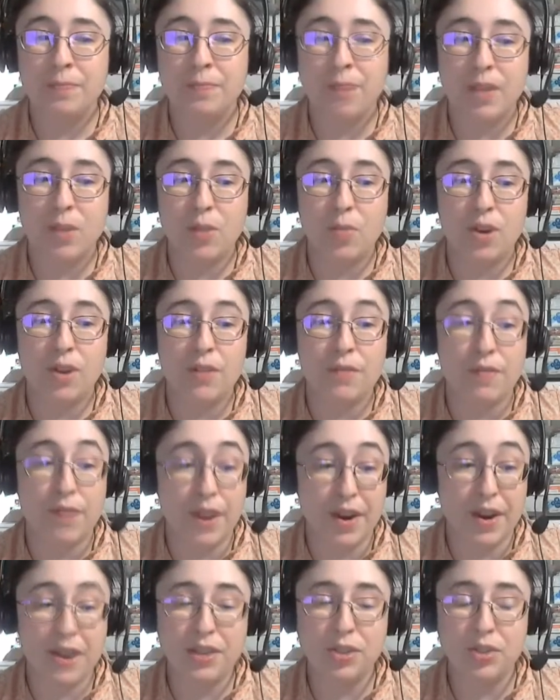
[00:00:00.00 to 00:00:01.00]
They were
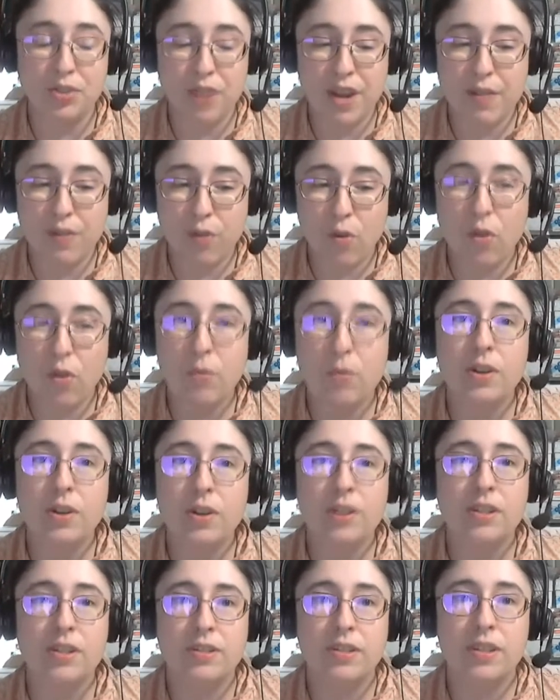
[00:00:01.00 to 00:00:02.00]
very
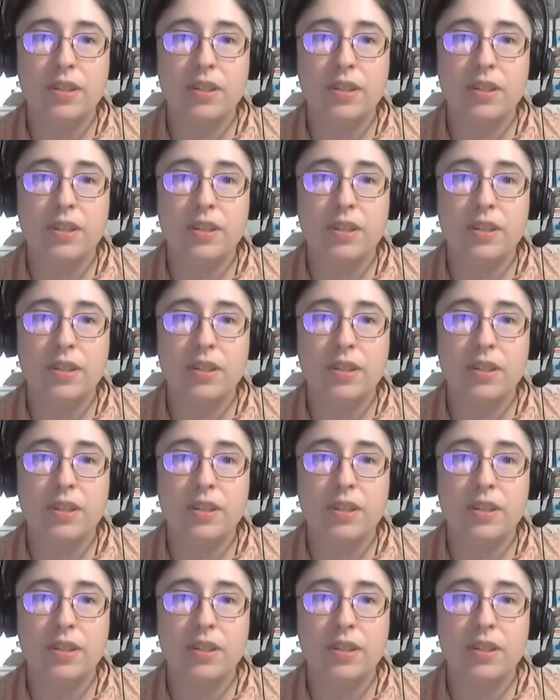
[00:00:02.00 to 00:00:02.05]
straightforward,